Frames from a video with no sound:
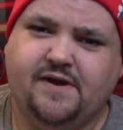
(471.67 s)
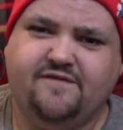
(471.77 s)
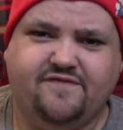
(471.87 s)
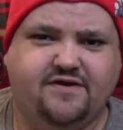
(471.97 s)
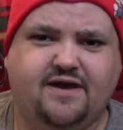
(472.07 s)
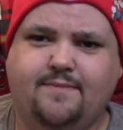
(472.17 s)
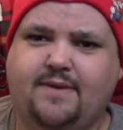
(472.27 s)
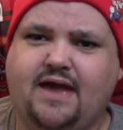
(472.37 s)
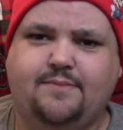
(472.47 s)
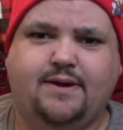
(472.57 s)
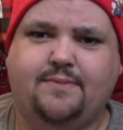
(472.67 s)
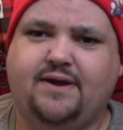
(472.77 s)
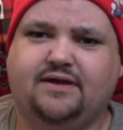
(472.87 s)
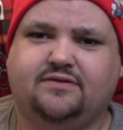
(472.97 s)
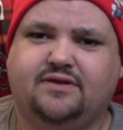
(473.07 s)
And Fair Game had my
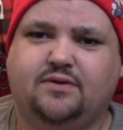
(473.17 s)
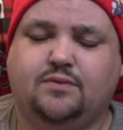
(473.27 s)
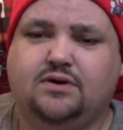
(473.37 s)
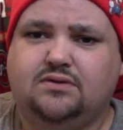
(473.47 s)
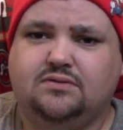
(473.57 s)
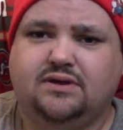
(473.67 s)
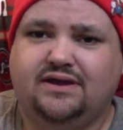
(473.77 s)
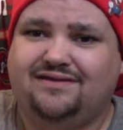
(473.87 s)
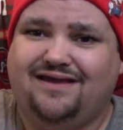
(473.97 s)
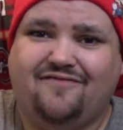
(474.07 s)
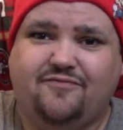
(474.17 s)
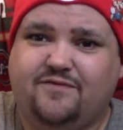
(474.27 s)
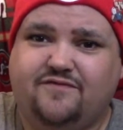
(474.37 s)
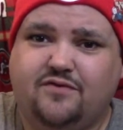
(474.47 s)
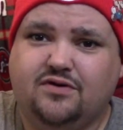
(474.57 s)
back. They're like, well, he didn't have it
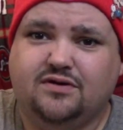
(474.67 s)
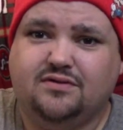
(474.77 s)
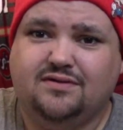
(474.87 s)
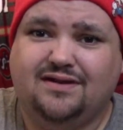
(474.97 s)
before.